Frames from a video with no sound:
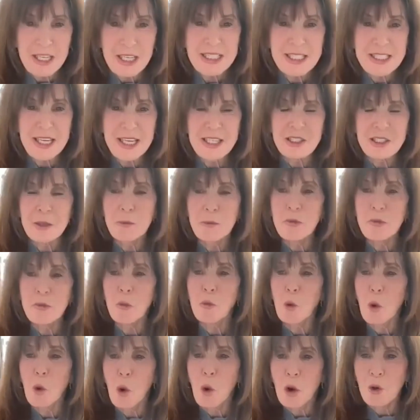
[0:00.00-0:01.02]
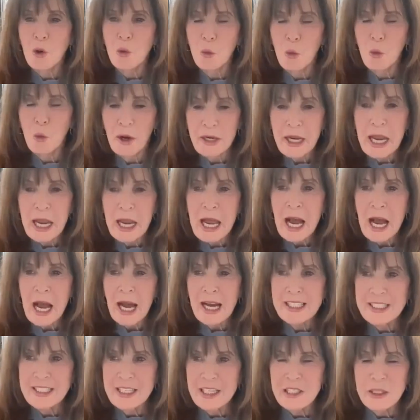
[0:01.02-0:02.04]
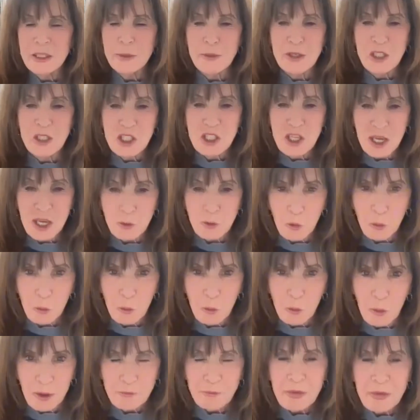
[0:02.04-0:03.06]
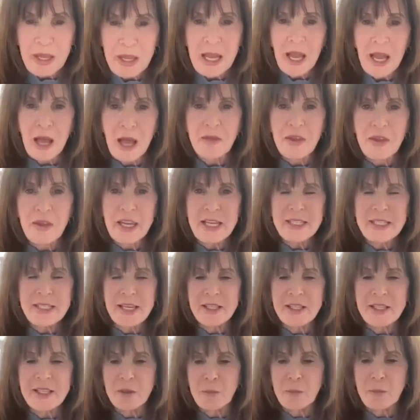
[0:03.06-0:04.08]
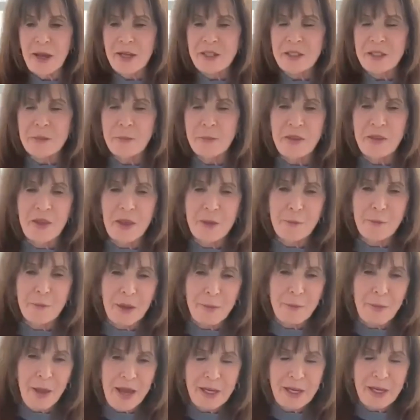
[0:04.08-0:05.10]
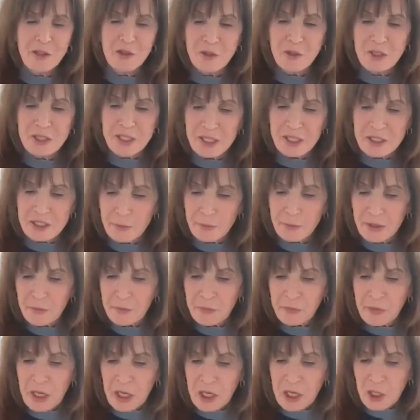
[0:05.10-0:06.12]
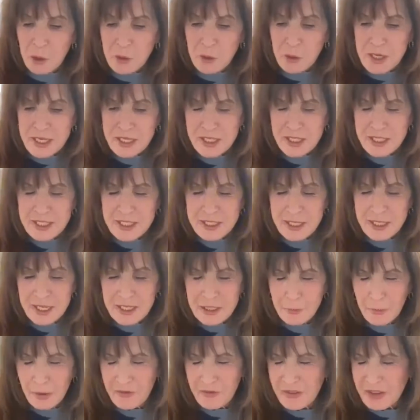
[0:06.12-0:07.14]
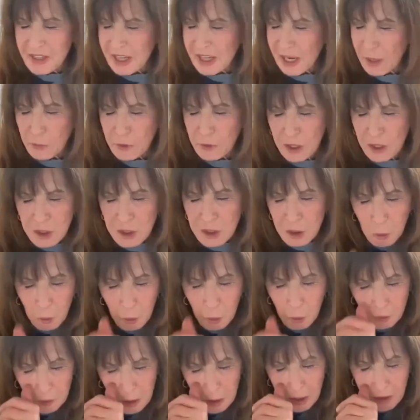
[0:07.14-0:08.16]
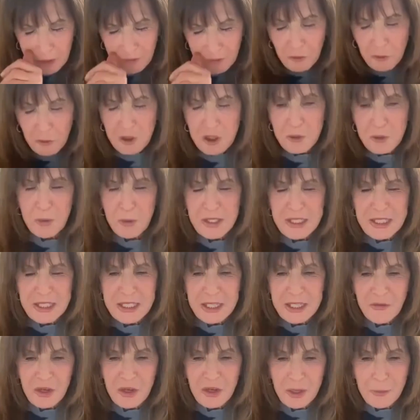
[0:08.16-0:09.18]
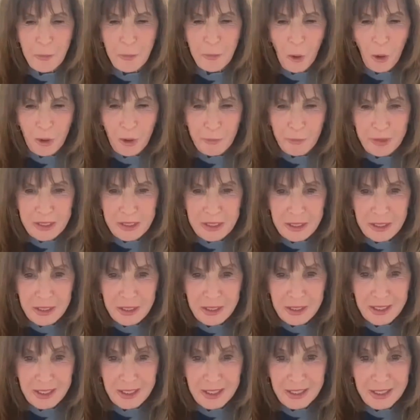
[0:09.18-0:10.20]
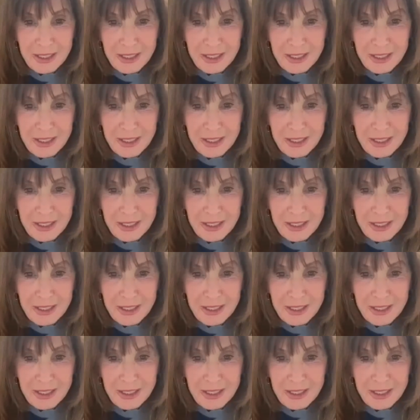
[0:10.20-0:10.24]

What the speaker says: So I sent him the wrong one. I sent him a general one. And then he sent it back to me. And then my manager said to me, you need to send him, I forget what it's called, for a specific apartment.